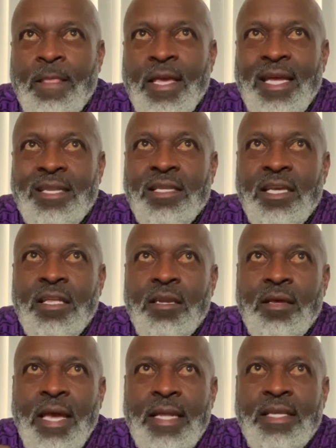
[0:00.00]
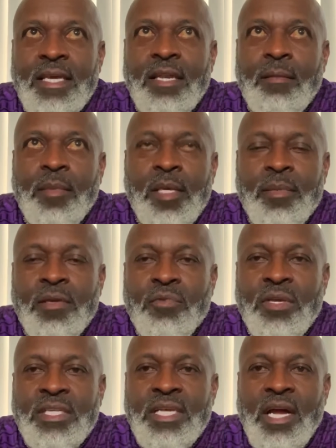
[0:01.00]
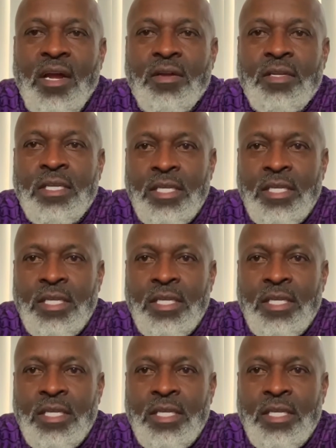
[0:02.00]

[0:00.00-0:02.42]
at the end of BP when you're tired,